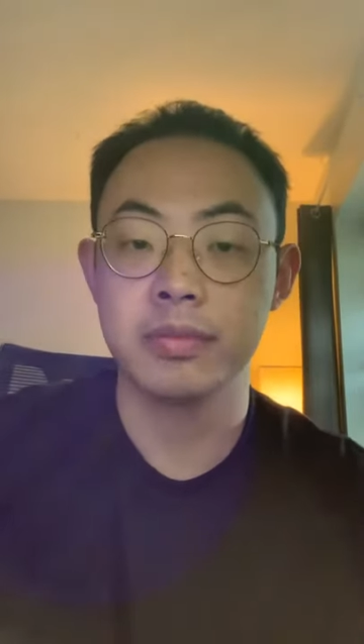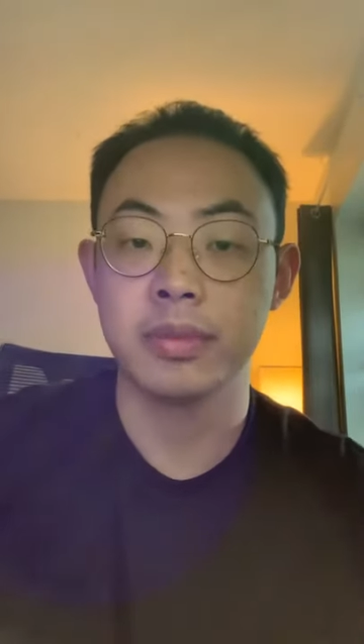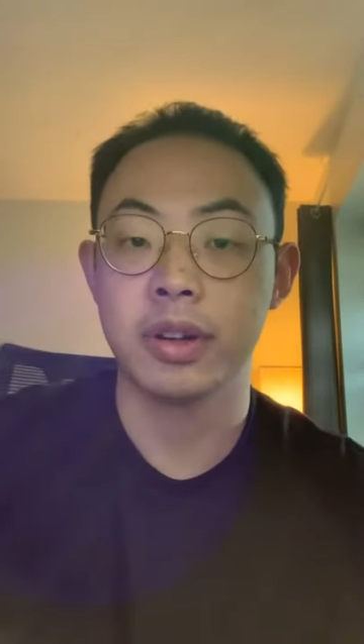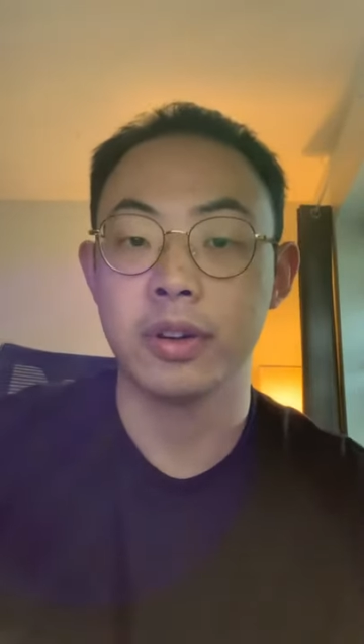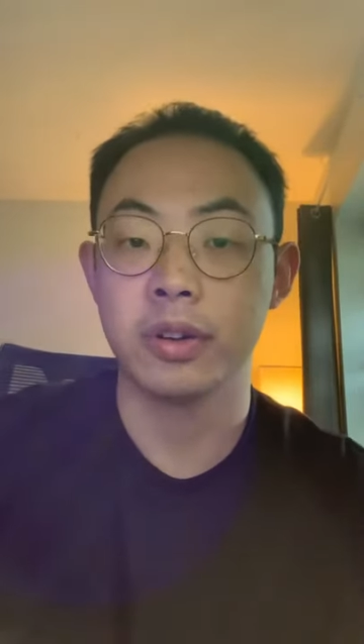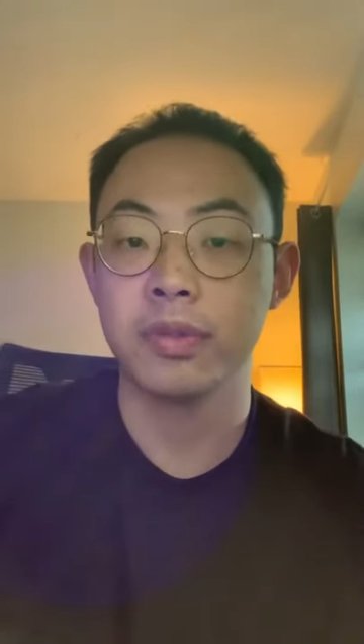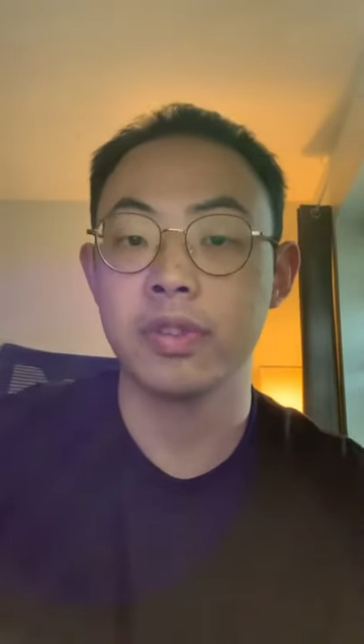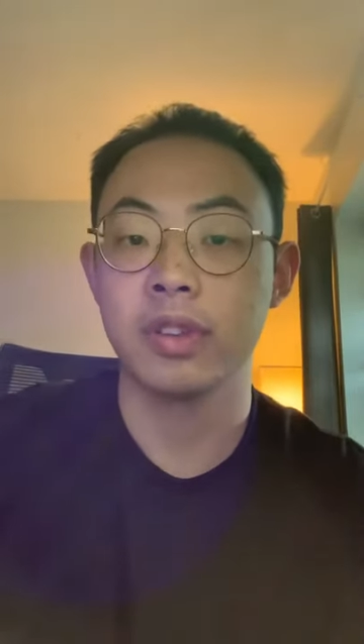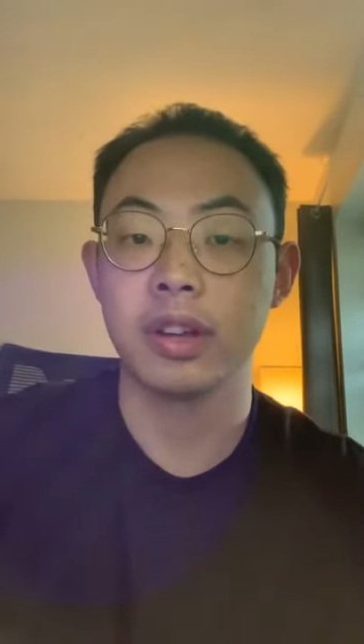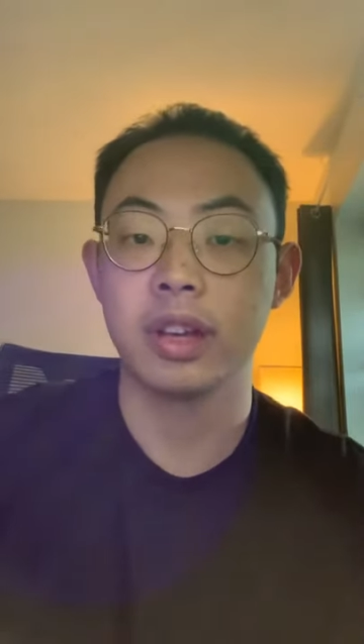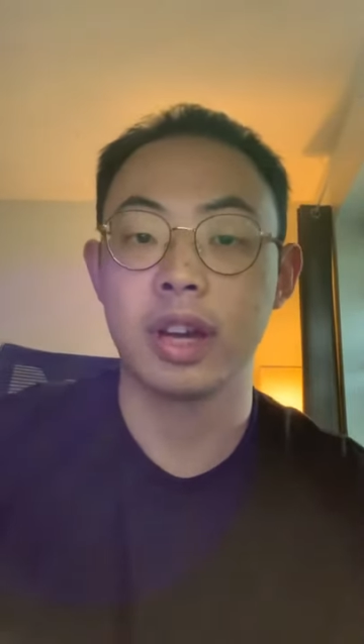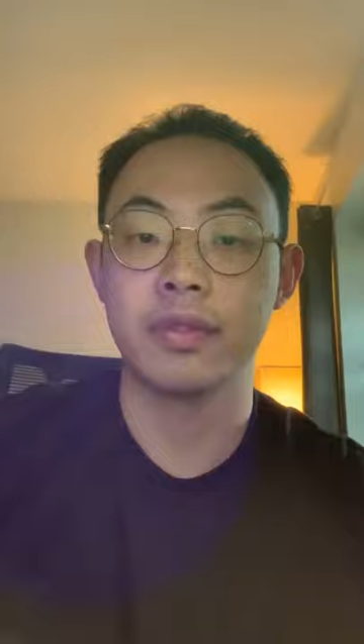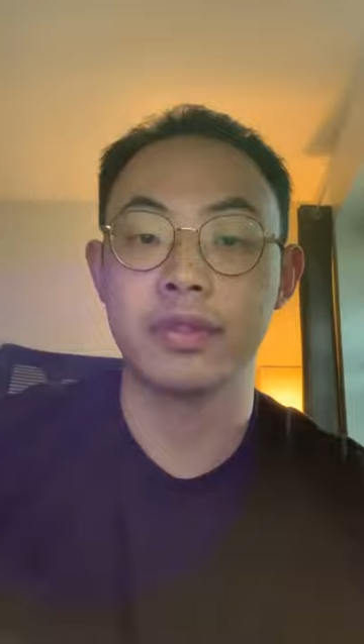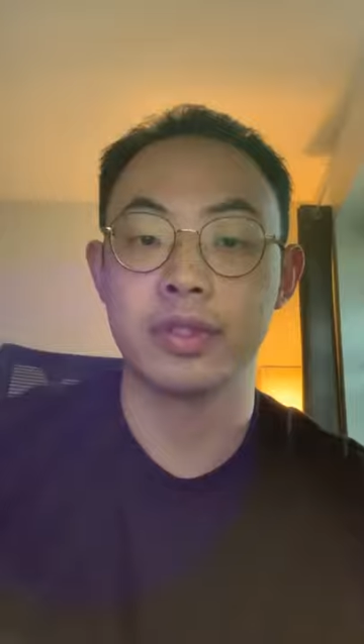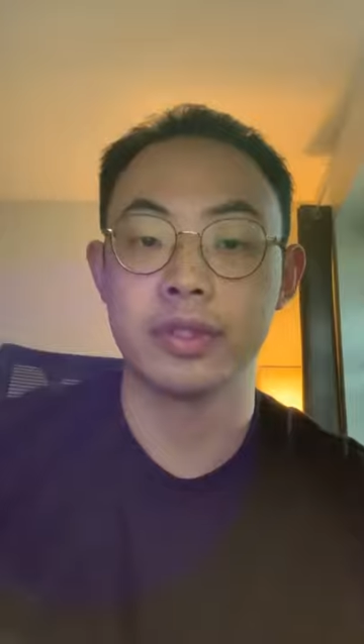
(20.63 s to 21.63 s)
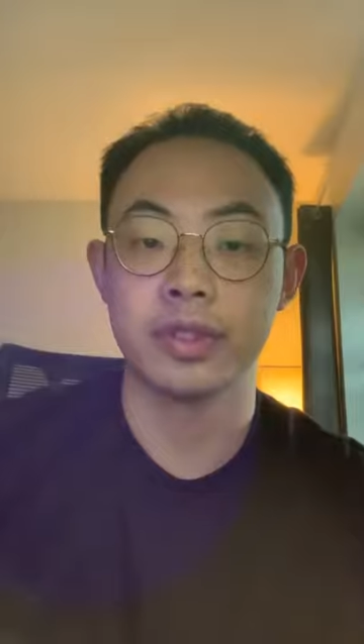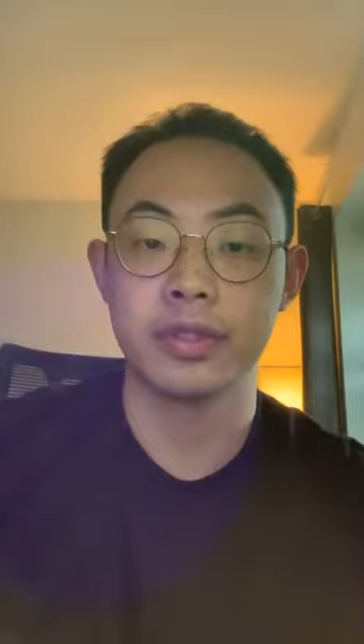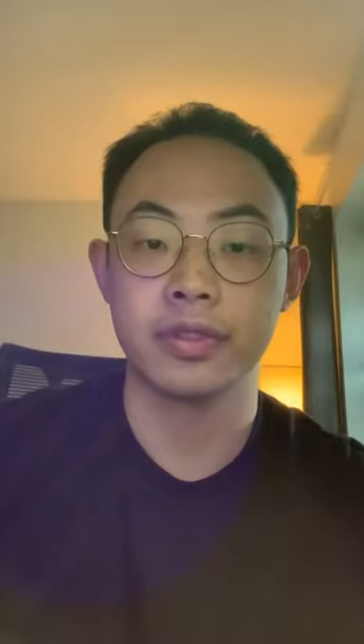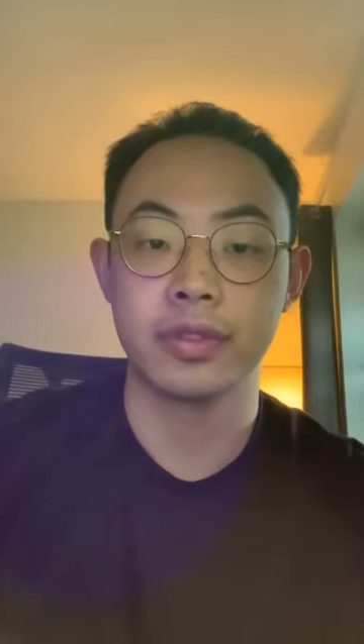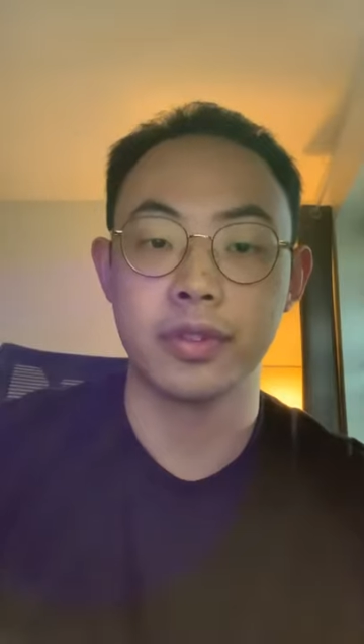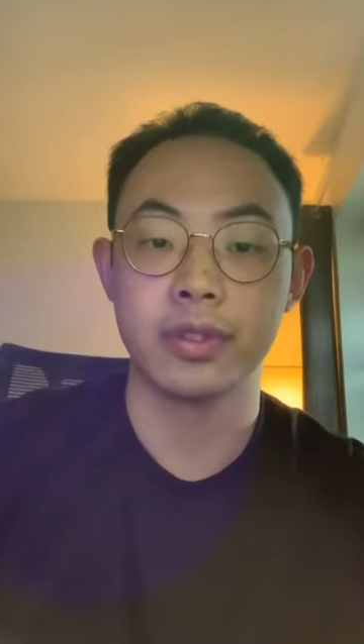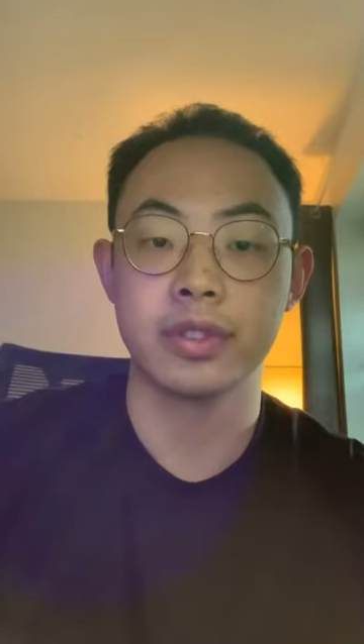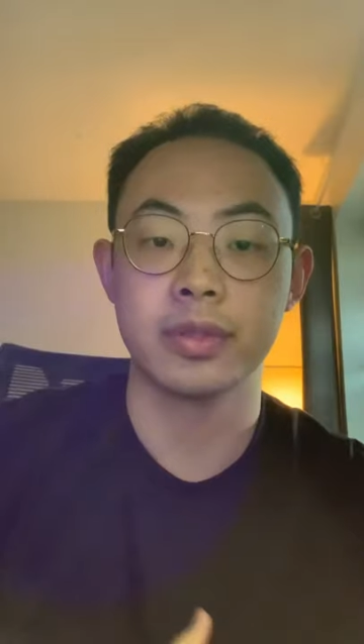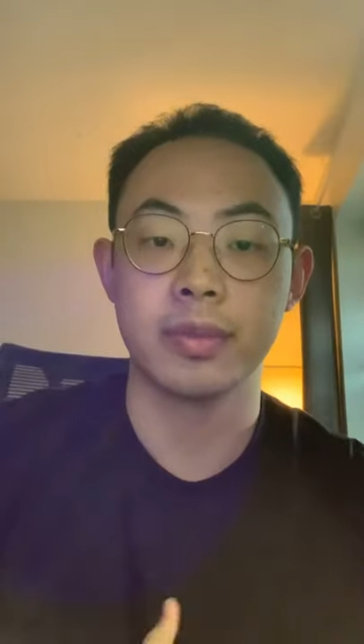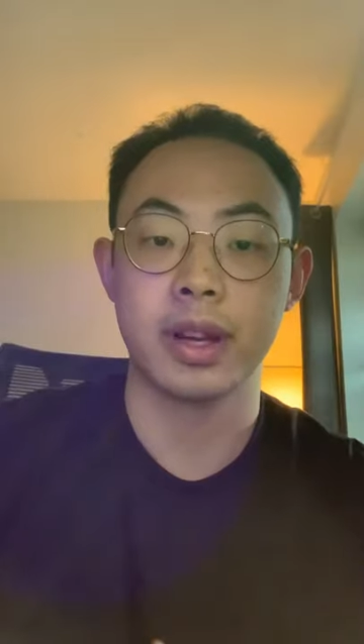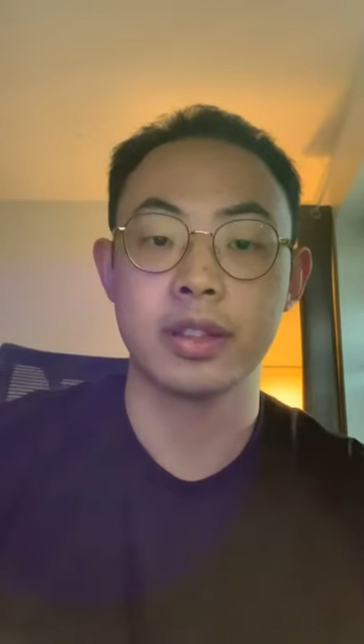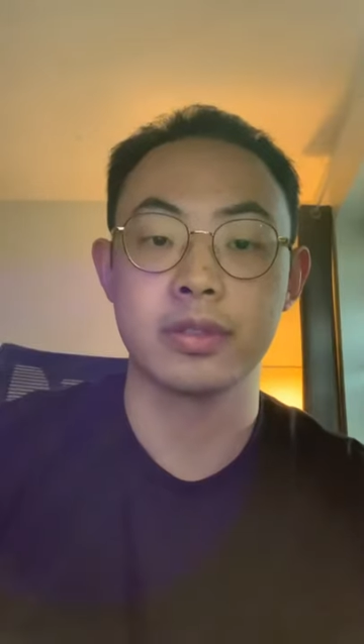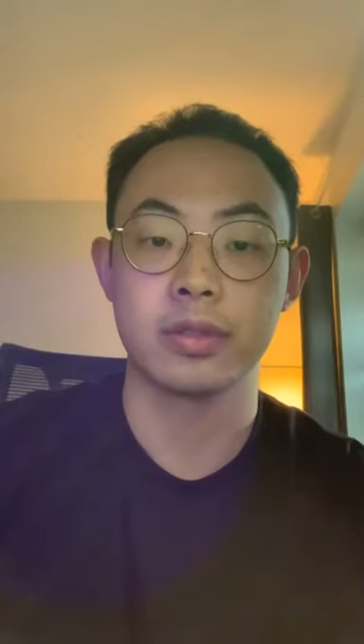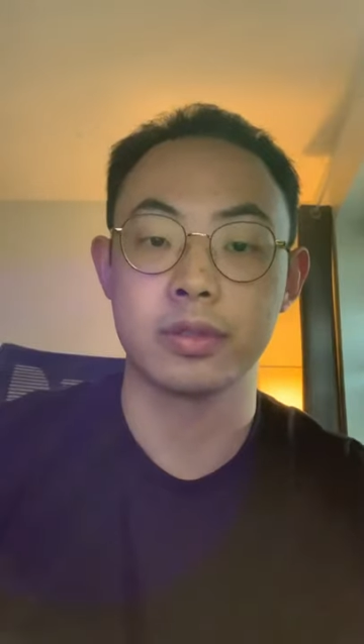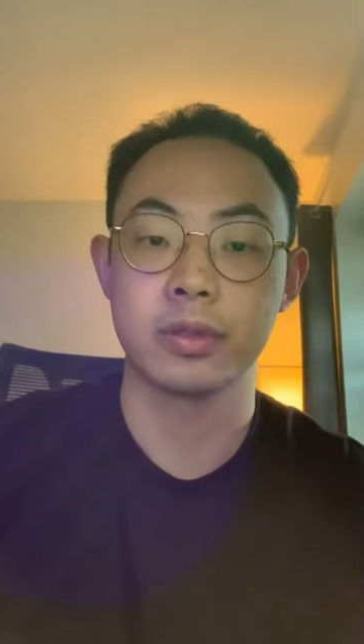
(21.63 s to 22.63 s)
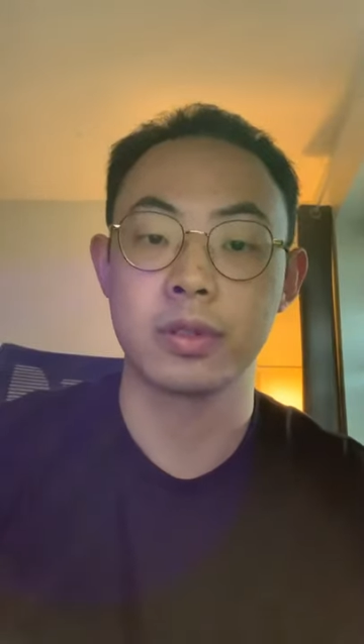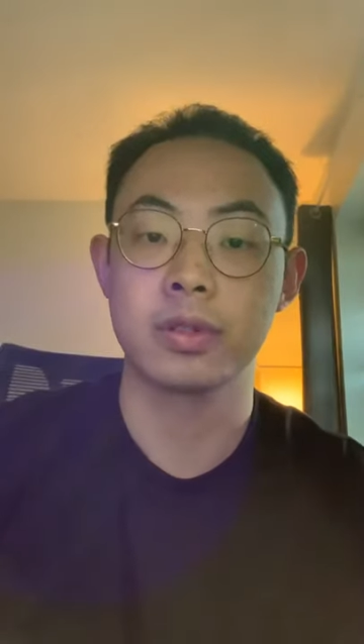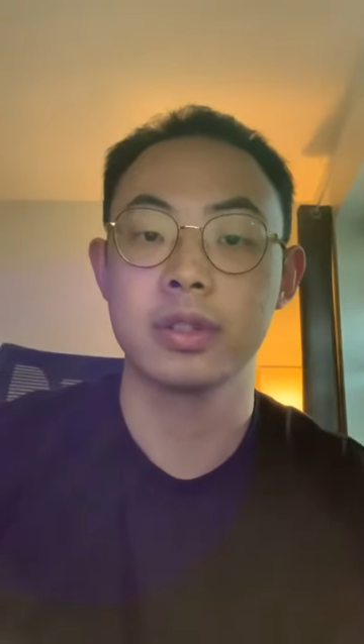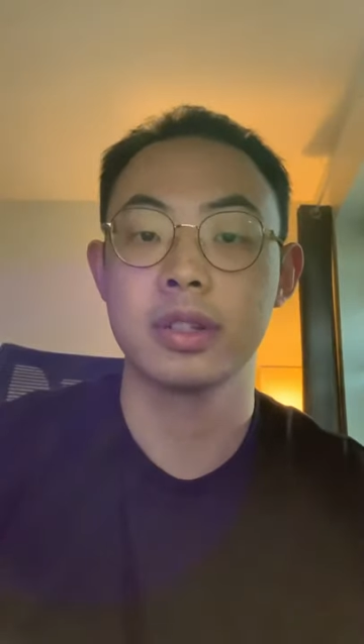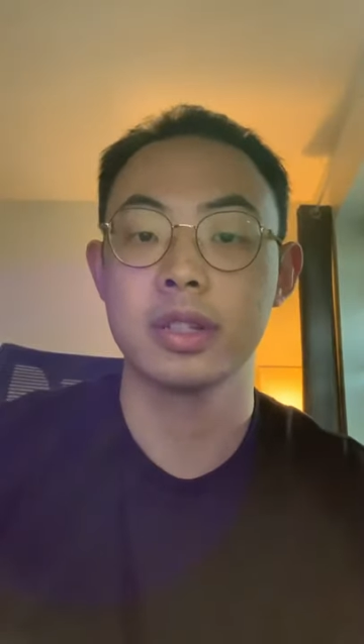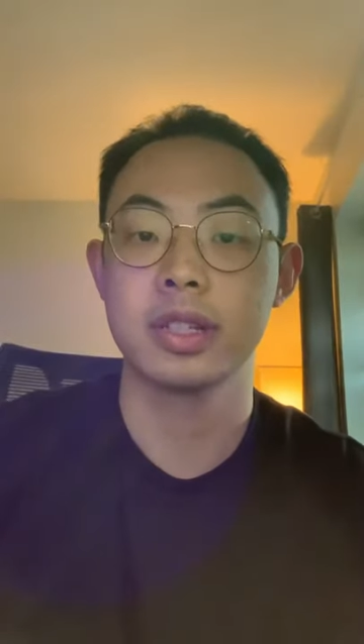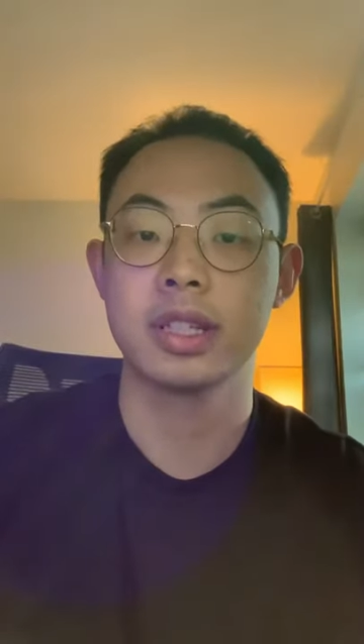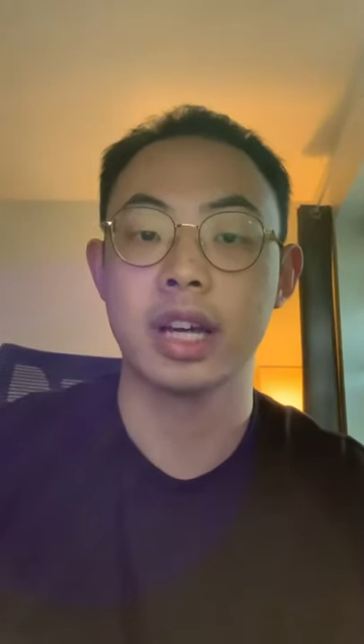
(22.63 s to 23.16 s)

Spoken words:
but hopefully after the fall semester's courses,